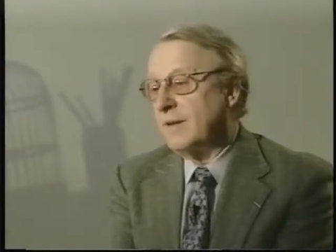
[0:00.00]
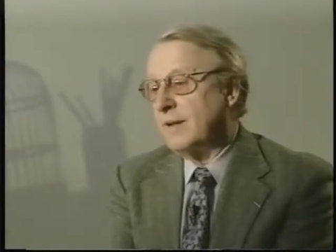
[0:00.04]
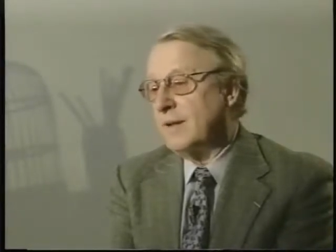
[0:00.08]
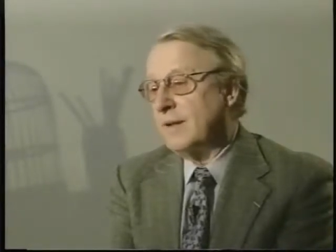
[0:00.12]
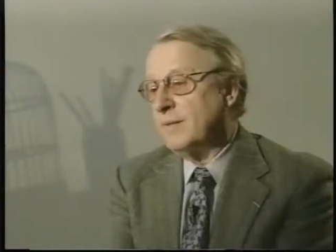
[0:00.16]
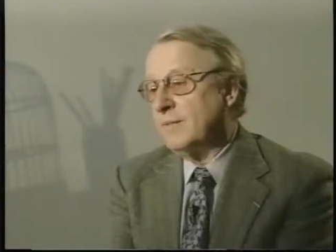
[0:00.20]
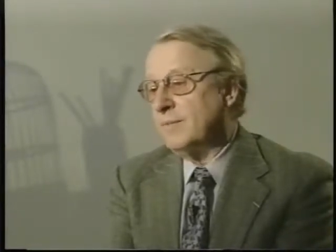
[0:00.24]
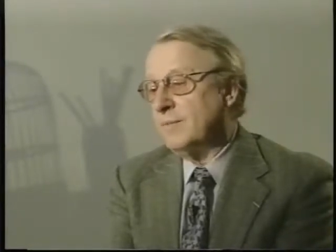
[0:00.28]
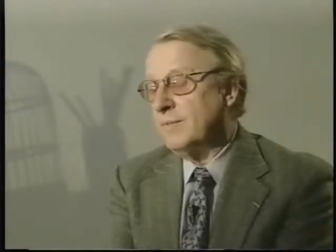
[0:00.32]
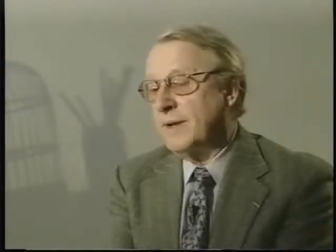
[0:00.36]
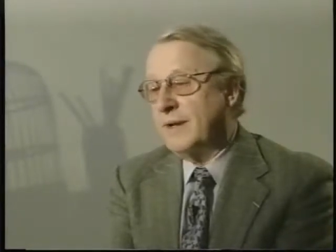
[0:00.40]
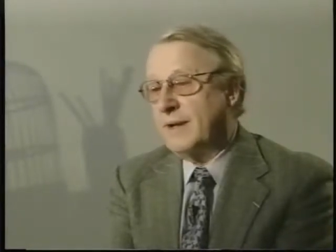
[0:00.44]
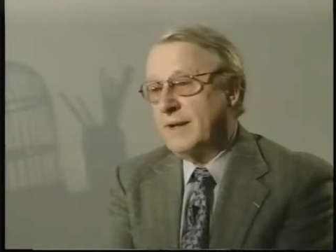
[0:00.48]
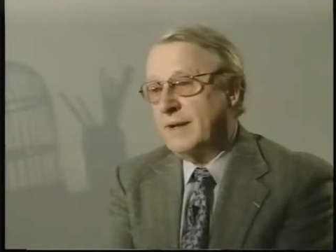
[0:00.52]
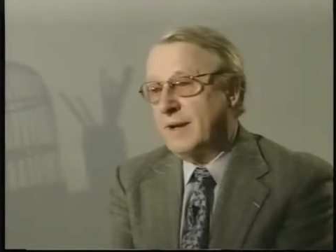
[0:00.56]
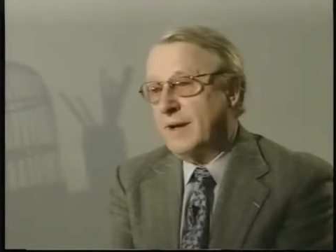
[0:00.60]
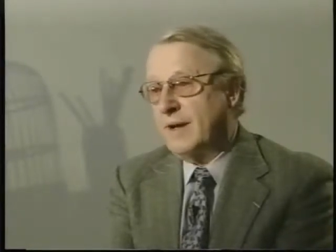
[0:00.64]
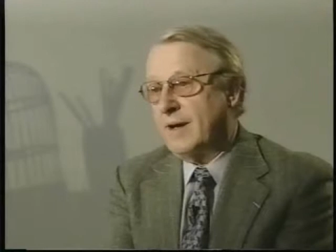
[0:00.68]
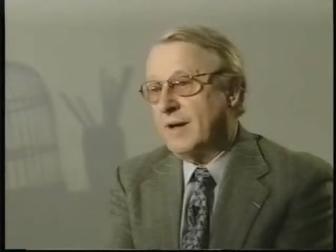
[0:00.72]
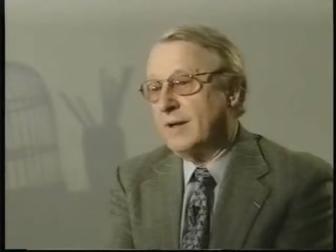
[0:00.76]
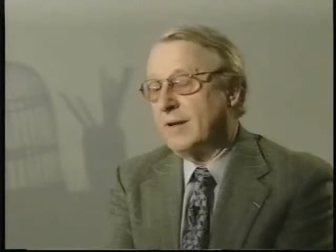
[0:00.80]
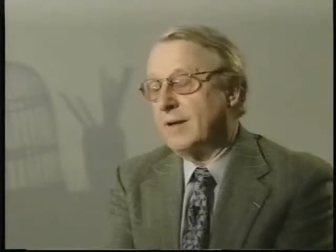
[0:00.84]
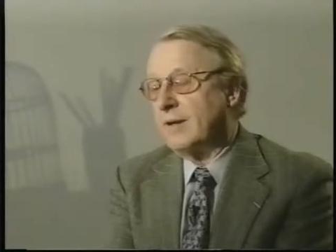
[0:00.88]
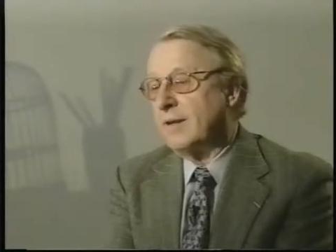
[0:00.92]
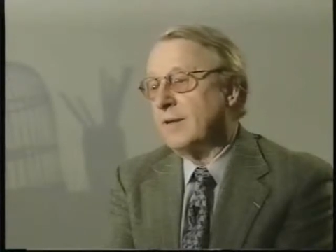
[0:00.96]
and by
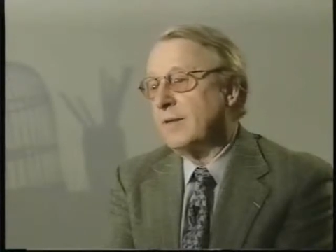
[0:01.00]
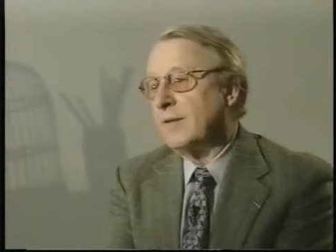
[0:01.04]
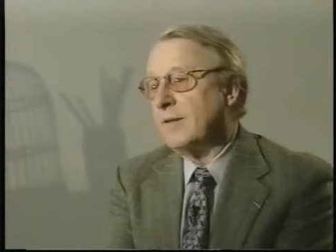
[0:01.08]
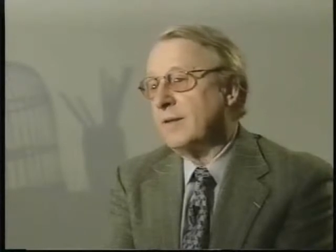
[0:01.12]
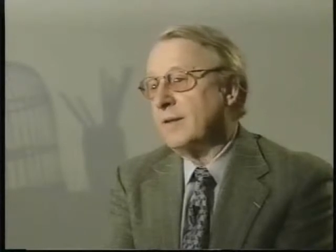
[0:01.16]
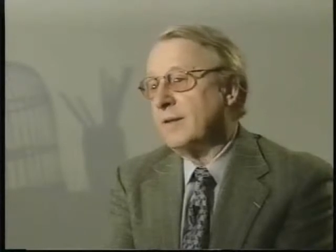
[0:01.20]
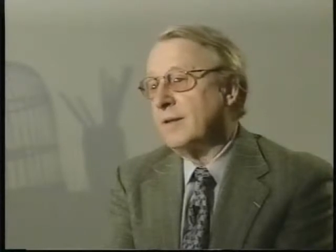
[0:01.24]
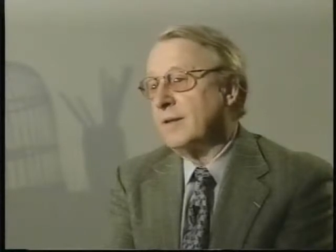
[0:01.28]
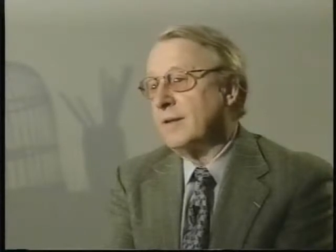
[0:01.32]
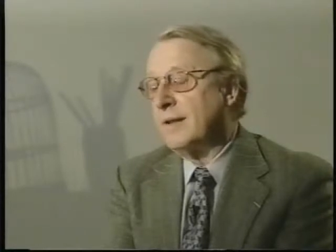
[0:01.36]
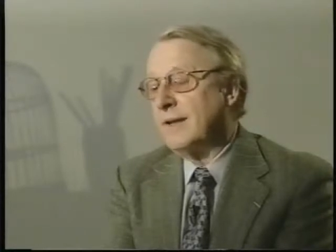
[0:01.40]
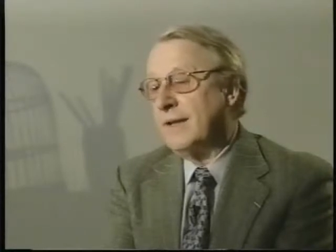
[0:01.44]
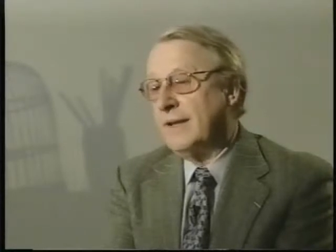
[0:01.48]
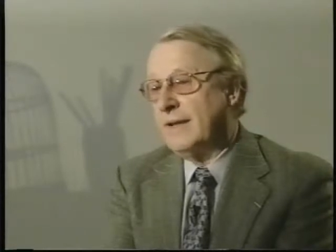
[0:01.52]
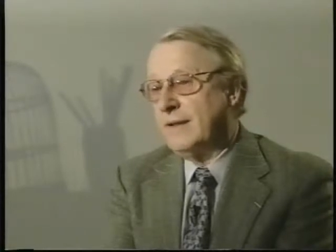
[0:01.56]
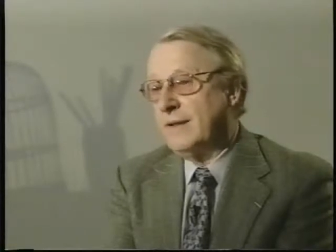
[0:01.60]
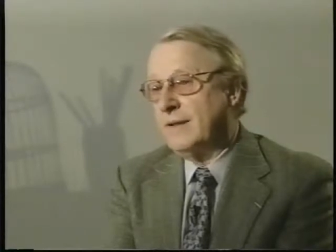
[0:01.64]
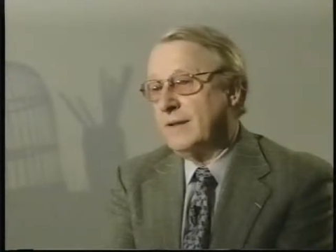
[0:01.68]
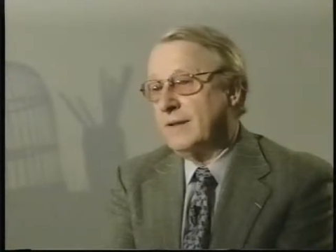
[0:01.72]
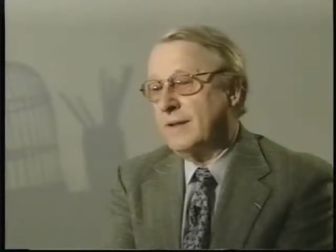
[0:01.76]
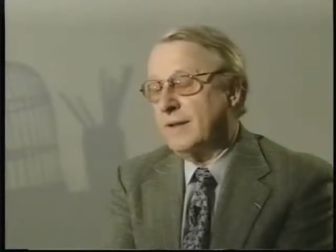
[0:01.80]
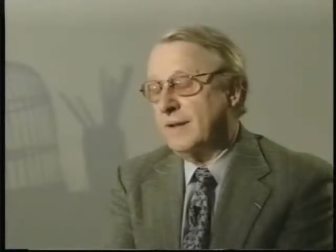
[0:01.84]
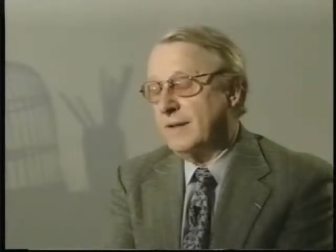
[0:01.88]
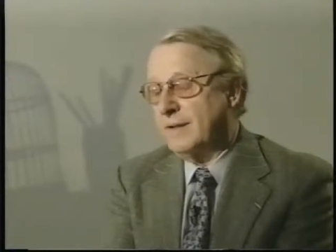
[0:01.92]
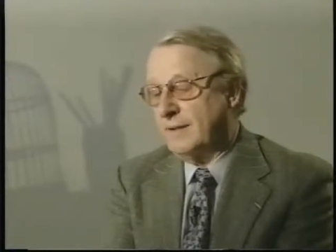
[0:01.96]
artists in the
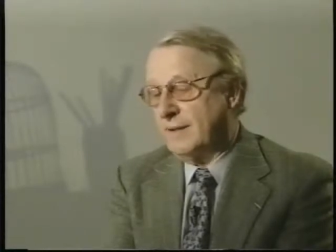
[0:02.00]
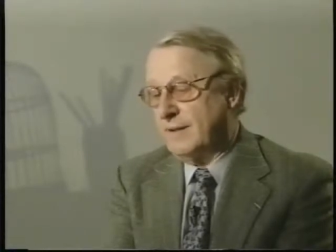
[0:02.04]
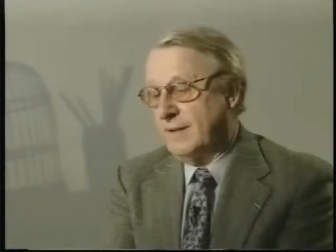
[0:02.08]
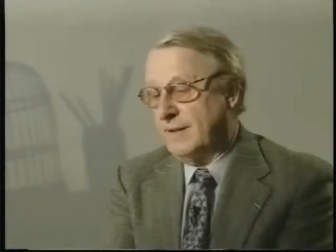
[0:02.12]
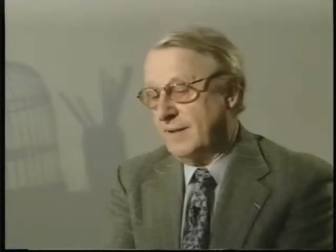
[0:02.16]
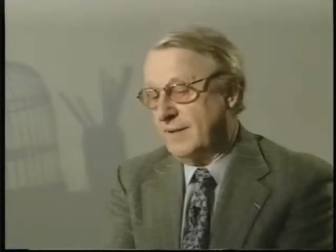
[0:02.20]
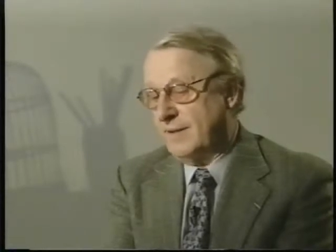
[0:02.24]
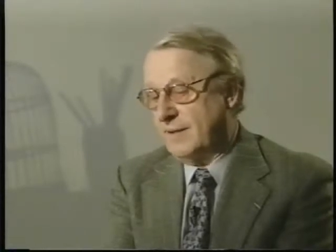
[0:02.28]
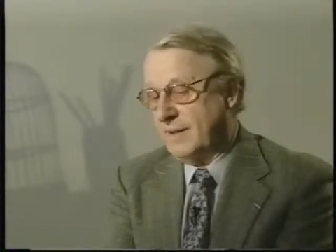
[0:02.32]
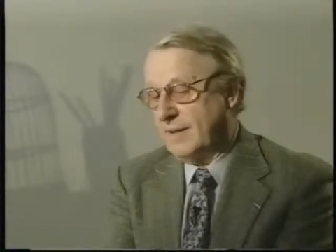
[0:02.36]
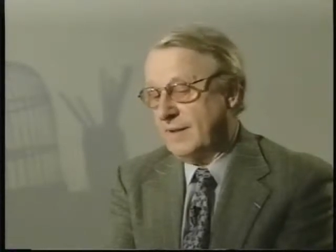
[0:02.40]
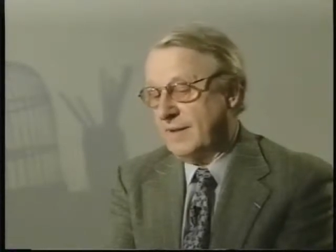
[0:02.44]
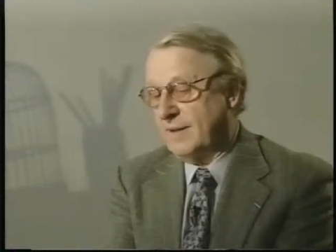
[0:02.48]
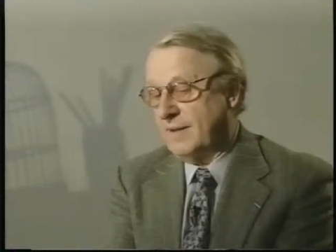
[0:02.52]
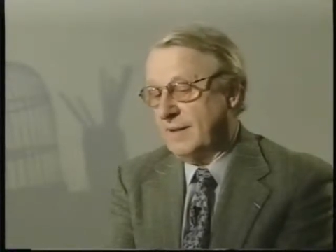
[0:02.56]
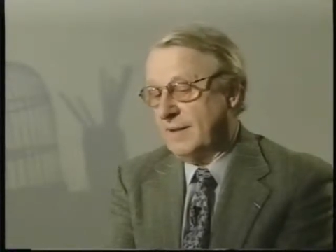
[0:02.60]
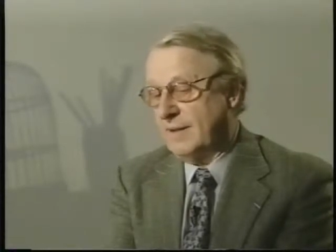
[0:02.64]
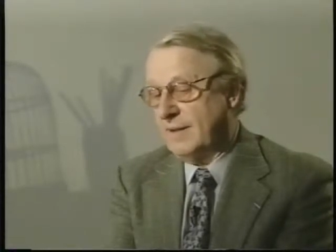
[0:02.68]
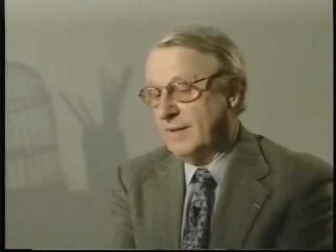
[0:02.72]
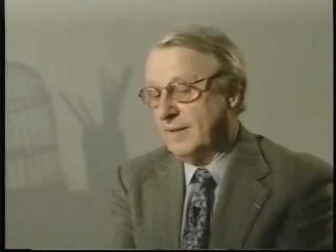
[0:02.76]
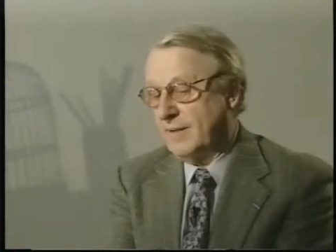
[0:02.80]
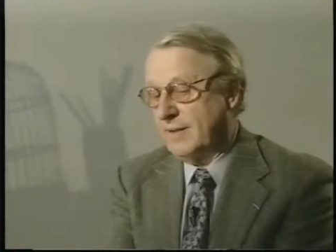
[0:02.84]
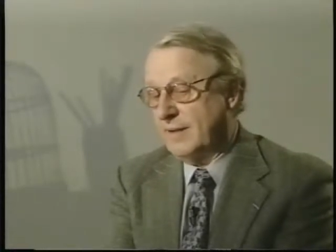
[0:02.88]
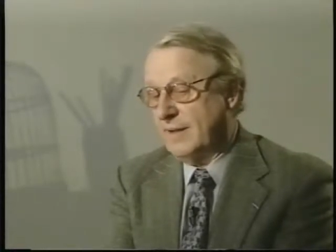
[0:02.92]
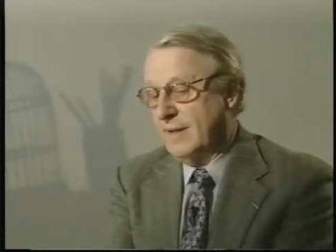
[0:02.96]
late
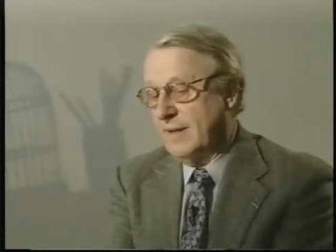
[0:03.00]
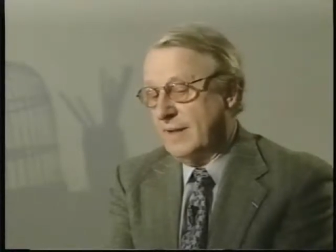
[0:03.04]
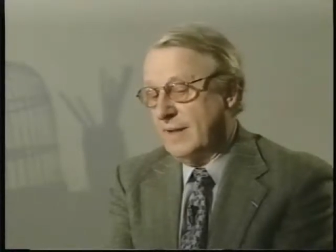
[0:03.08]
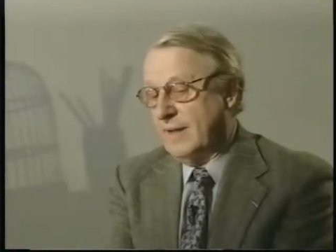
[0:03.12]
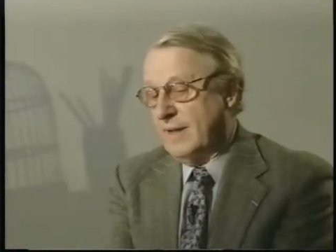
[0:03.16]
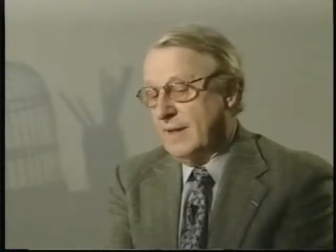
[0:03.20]
1960s.